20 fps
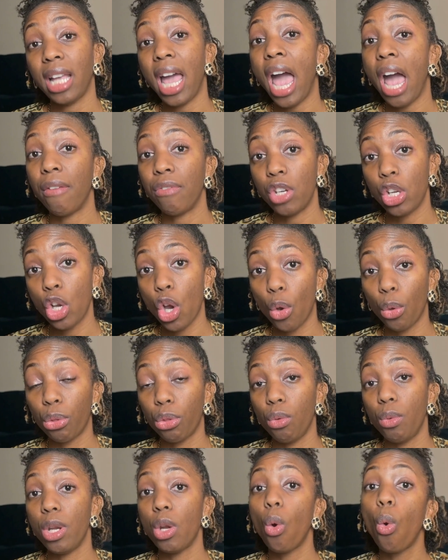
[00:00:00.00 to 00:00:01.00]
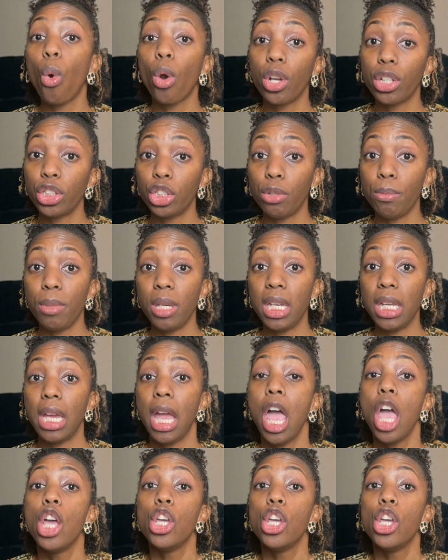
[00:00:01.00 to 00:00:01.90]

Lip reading: have to go through in order to be